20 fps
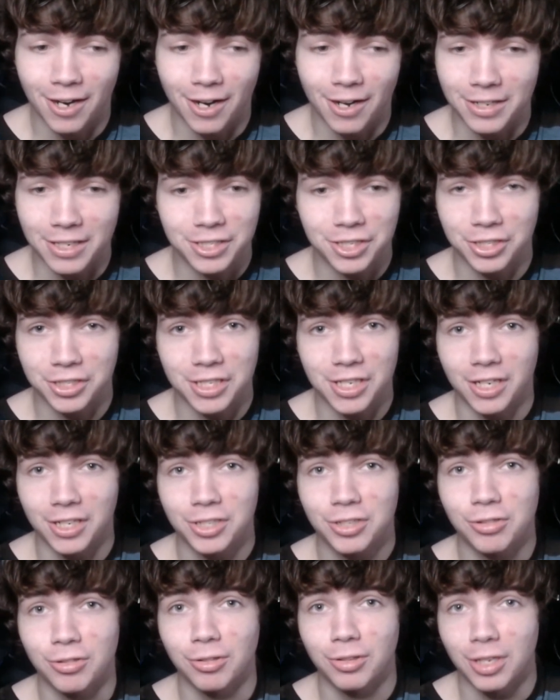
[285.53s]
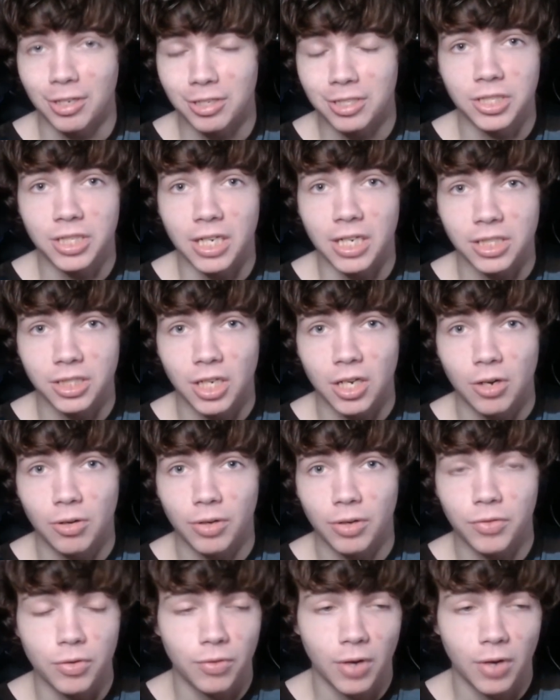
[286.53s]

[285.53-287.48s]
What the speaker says: And that's just the honest truth. As you guys know,